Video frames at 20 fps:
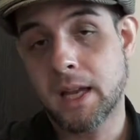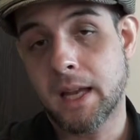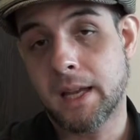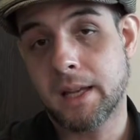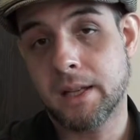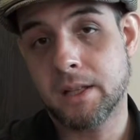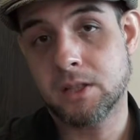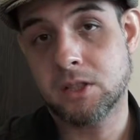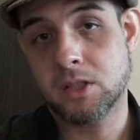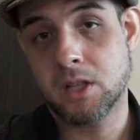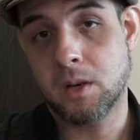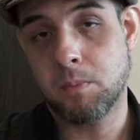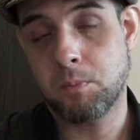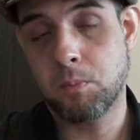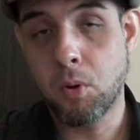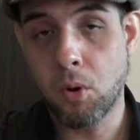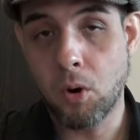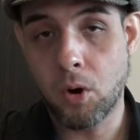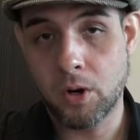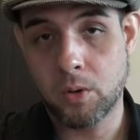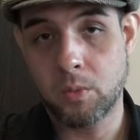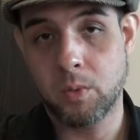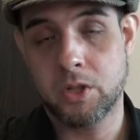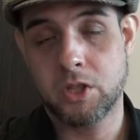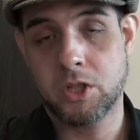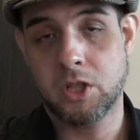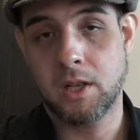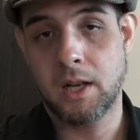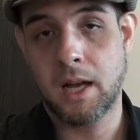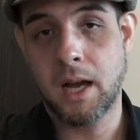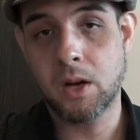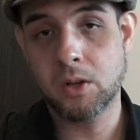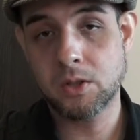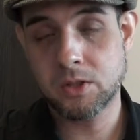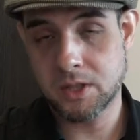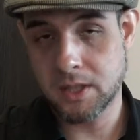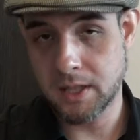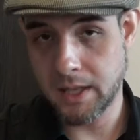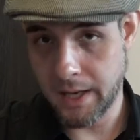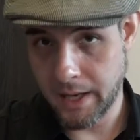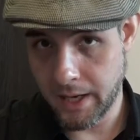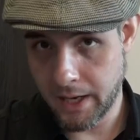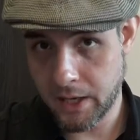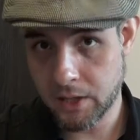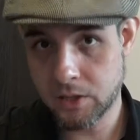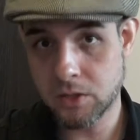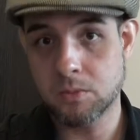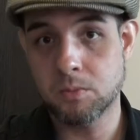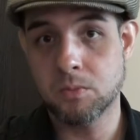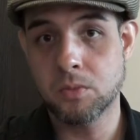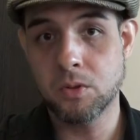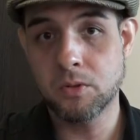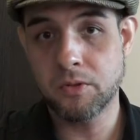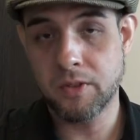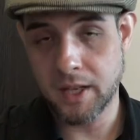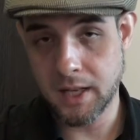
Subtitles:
is a port which allows the air to move